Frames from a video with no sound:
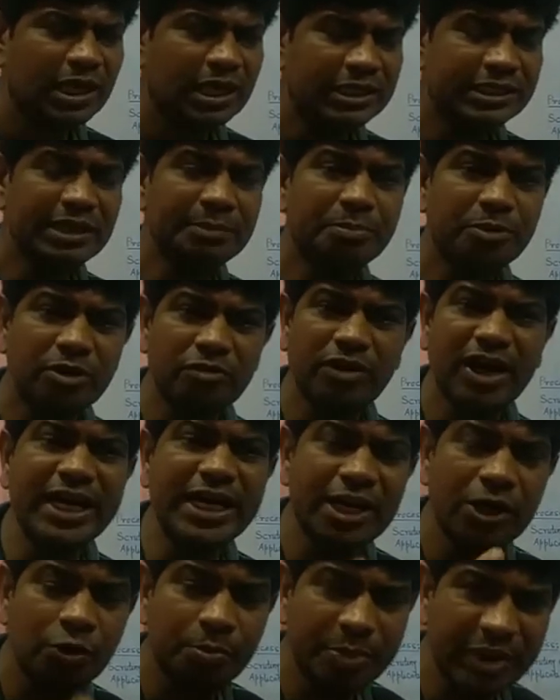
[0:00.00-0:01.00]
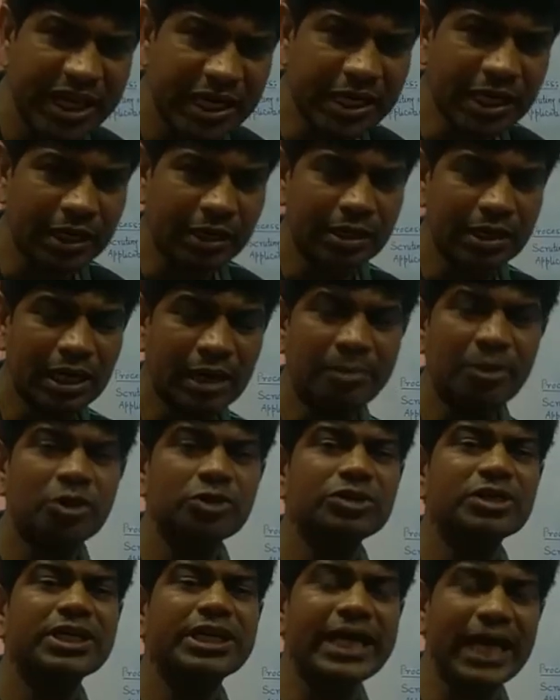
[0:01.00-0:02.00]
they provide an opinion
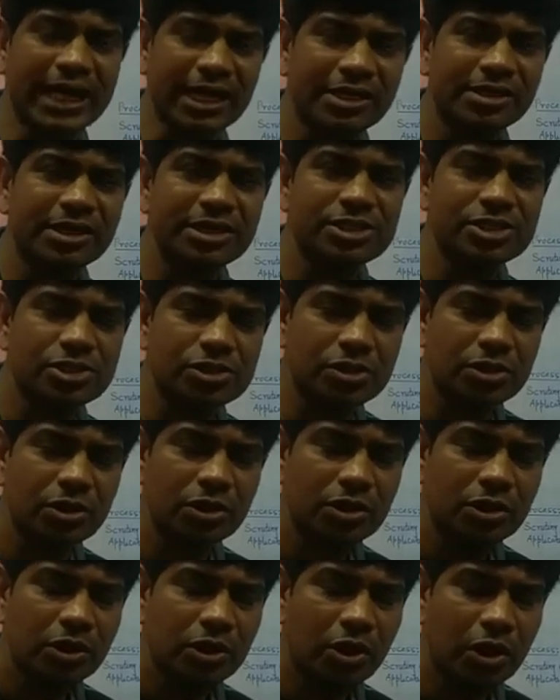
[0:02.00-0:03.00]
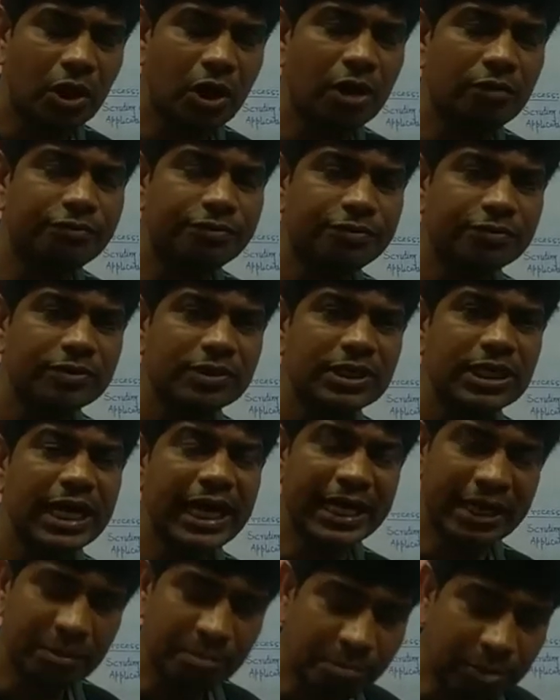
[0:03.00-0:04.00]
about the characters of
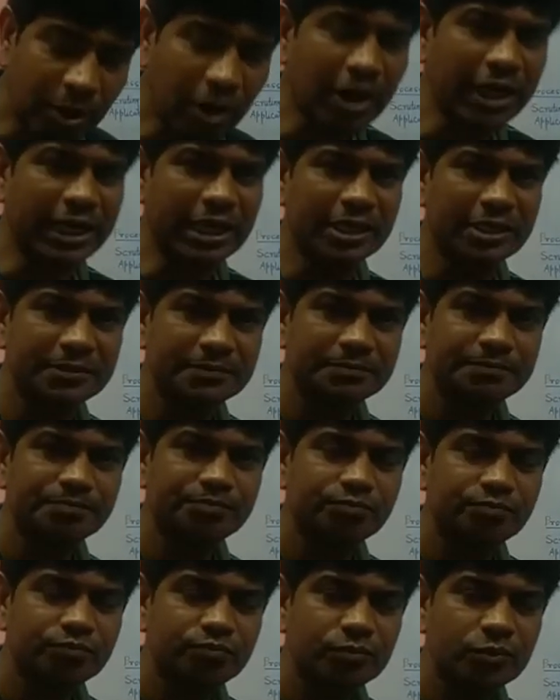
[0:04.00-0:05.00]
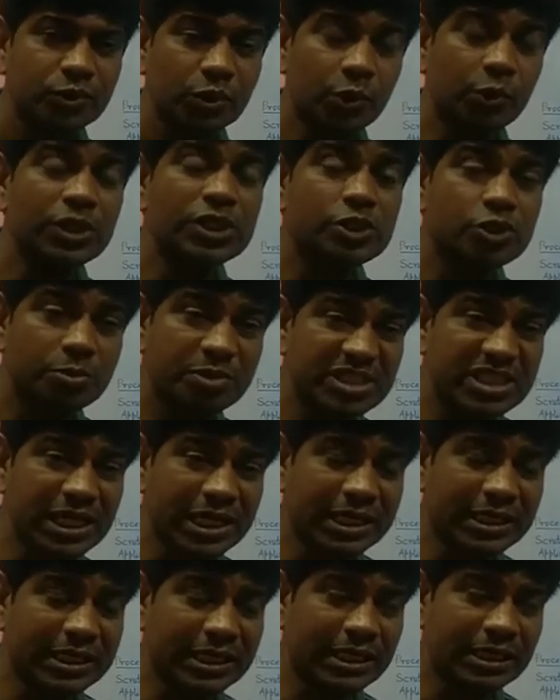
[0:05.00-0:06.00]
an employee who is to be
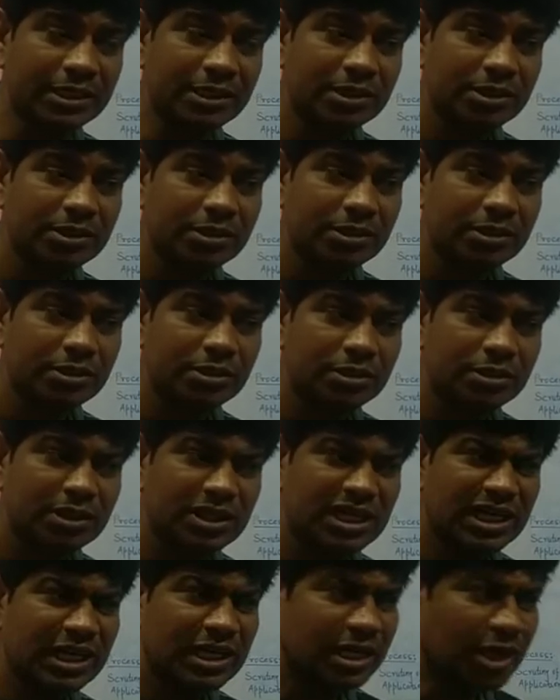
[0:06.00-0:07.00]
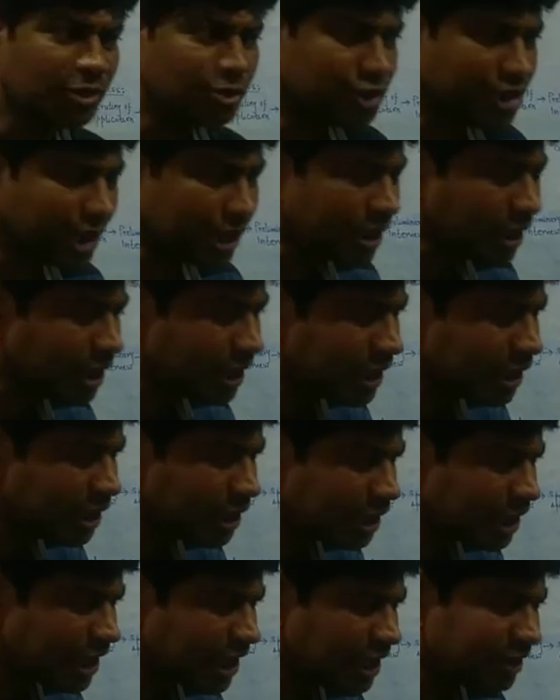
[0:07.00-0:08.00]
selected. Now
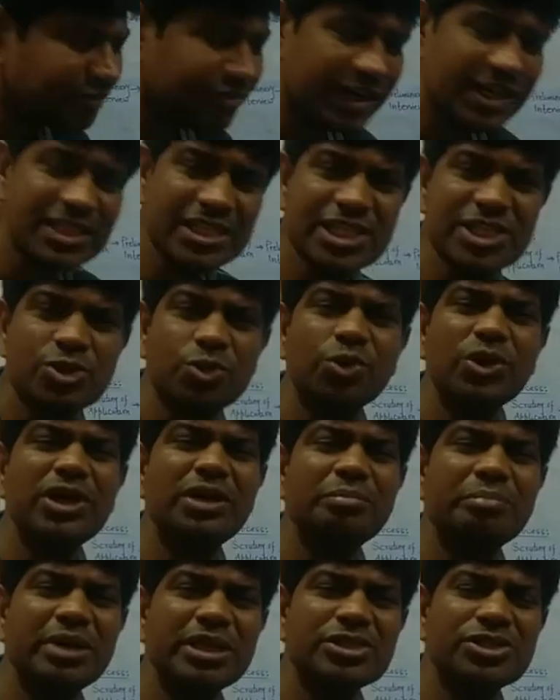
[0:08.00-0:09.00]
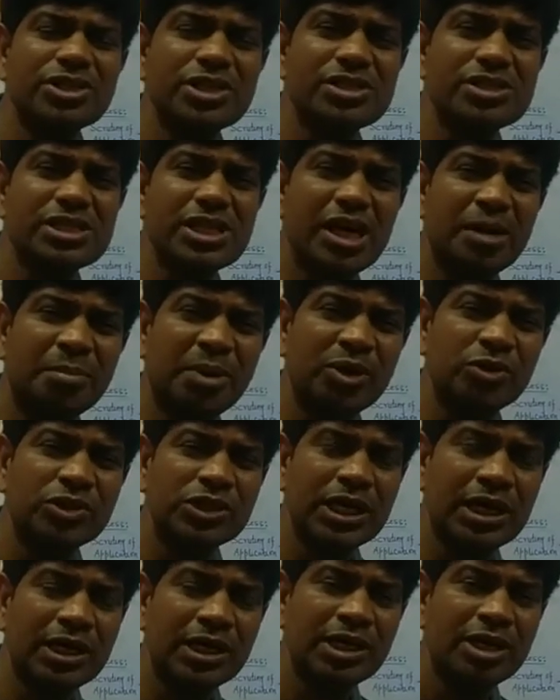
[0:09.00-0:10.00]
generally references only mentions about
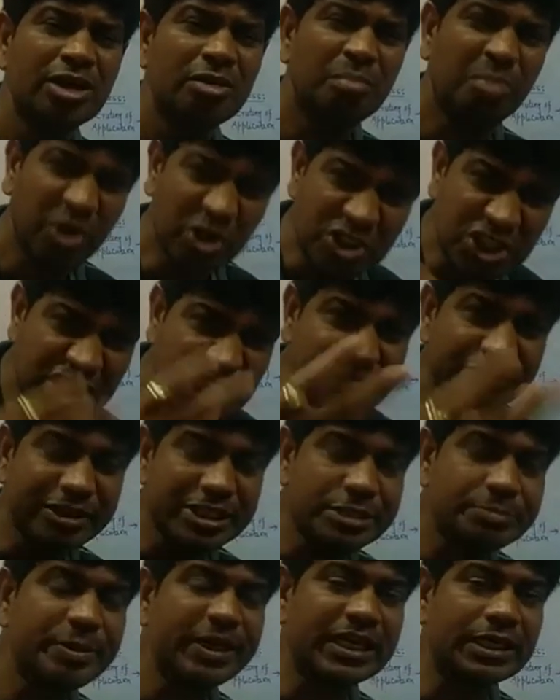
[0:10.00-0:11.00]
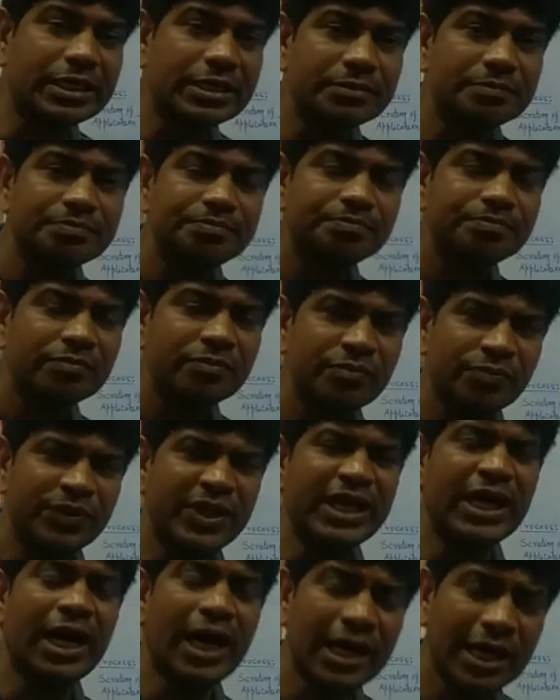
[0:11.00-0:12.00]
the positive aspect.
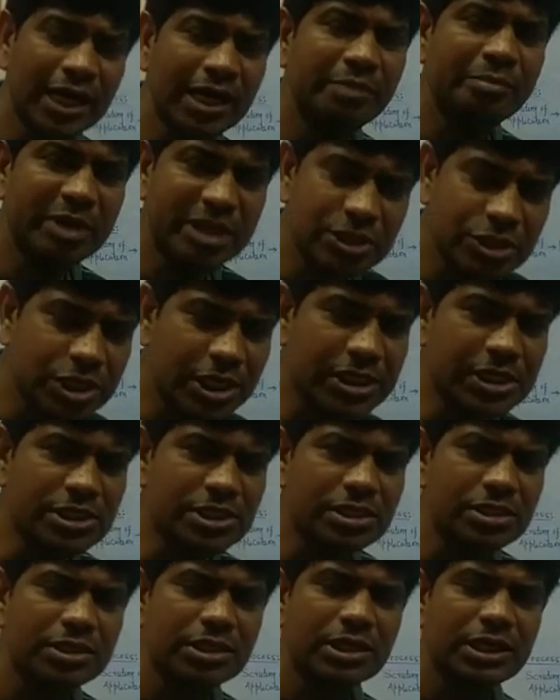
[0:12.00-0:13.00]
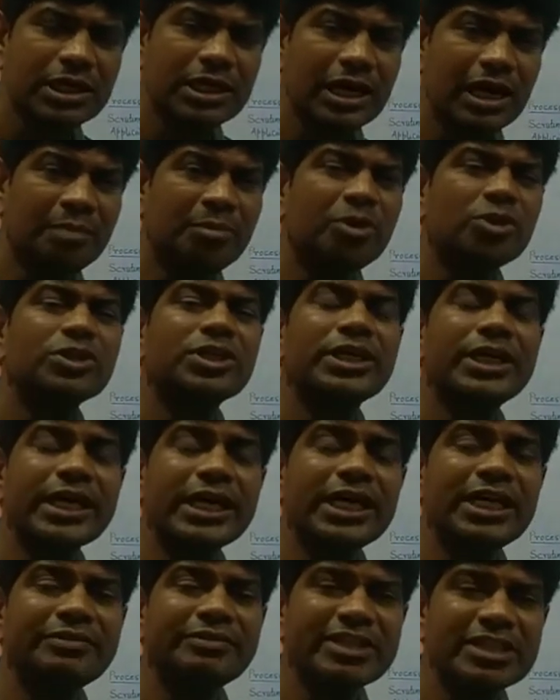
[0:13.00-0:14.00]
They hardly mentions about the
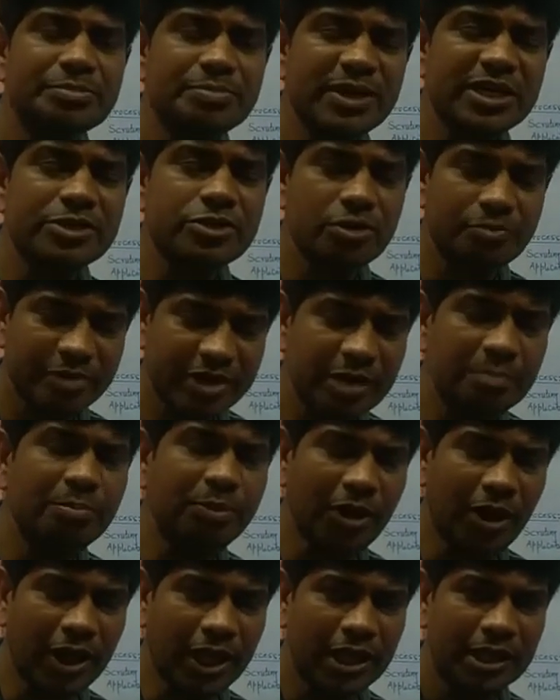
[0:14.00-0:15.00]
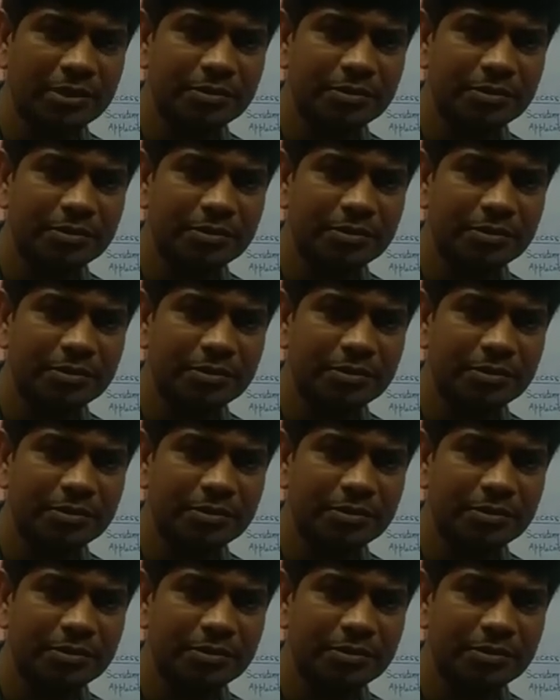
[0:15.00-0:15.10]
negative aspects of an employee.